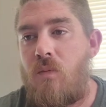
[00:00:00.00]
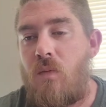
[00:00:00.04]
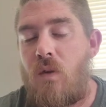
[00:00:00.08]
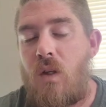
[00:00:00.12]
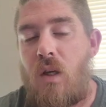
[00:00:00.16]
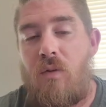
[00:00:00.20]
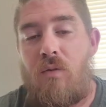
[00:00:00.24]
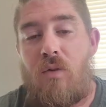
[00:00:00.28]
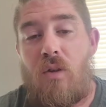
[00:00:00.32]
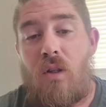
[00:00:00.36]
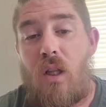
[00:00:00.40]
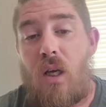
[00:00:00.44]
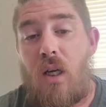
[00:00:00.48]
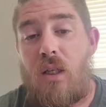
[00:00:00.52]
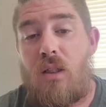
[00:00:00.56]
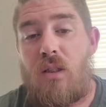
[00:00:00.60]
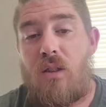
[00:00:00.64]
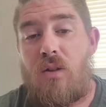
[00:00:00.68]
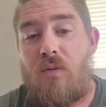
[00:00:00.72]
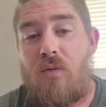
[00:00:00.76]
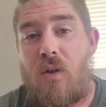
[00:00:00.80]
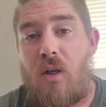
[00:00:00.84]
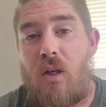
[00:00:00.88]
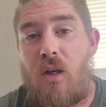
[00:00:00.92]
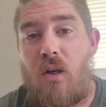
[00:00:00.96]
If you like this
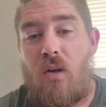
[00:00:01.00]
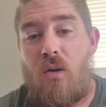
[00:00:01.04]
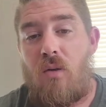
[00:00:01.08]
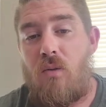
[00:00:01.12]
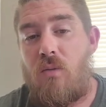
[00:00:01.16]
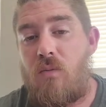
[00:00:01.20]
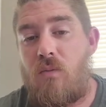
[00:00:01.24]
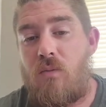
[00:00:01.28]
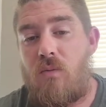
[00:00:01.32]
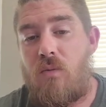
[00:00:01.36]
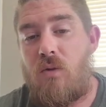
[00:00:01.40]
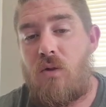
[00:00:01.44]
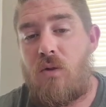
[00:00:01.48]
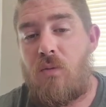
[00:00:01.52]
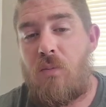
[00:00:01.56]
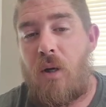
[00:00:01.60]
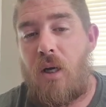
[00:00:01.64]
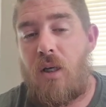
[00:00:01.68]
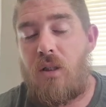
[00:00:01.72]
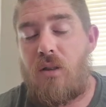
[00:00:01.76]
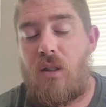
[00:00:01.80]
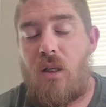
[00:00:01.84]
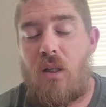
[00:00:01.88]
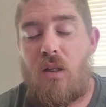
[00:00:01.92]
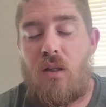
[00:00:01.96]
video,
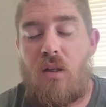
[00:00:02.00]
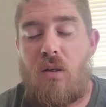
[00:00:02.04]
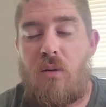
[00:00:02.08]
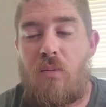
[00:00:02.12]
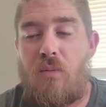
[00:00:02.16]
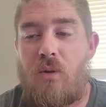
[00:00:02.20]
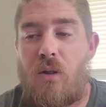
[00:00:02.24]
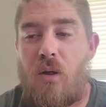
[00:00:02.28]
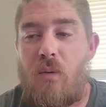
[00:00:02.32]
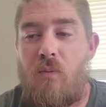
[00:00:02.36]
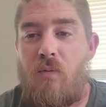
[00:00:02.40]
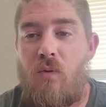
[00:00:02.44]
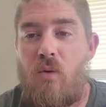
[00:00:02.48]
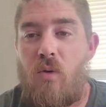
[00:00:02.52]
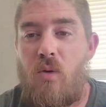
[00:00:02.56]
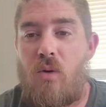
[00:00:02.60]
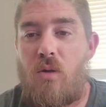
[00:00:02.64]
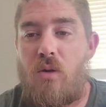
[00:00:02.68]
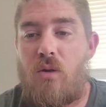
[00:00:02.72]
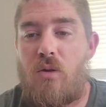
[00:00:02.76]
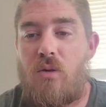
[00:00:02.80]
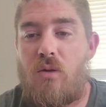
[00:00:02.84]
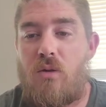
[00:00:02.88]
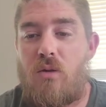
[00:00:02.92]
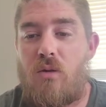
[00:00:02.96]
smash that thumbs up for
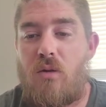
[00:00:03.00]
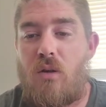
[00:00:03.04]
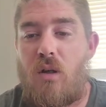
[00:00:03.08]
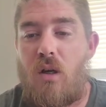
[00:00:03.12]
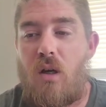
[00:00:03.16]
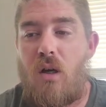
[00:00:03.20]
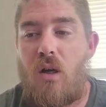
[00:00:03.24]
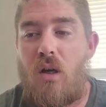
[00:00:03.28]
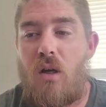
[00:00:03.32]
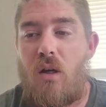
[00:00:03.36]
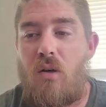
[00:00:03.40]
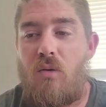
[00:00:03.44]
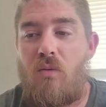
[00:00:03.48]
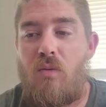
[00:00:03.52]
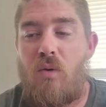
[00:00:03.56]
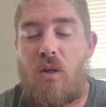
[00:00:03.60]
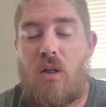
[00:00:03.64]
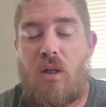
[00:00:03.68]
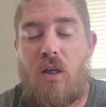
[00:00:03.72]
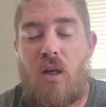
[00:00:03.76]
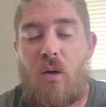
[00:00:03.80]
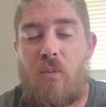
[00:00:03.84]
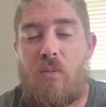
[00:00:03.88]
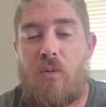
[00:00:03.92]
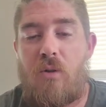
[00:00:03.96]
us. It'll
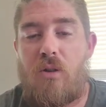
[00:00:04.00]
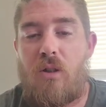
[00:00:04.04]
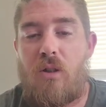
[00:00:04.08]
really help the